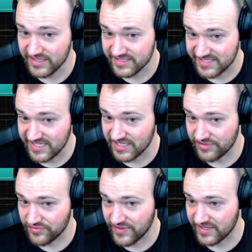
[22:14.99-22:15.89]
see
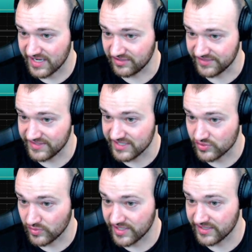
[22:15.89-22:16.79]
another thing kind of like this,
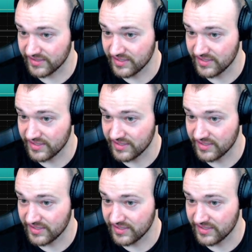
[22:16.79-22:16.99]
where